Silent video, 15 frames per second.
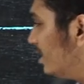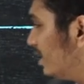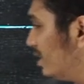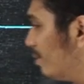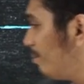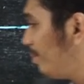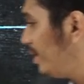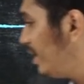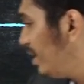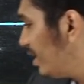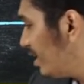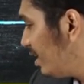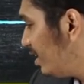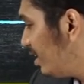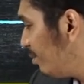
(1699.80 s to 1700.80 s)
then the
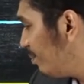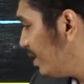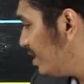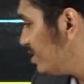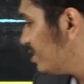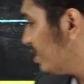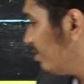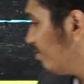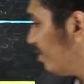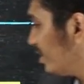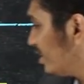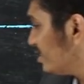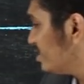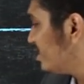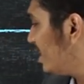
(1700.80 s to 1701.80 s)
prior intimation for
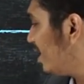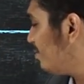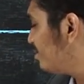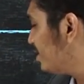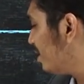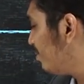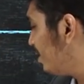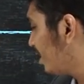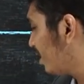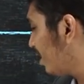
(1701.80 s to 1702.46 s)
the same shall be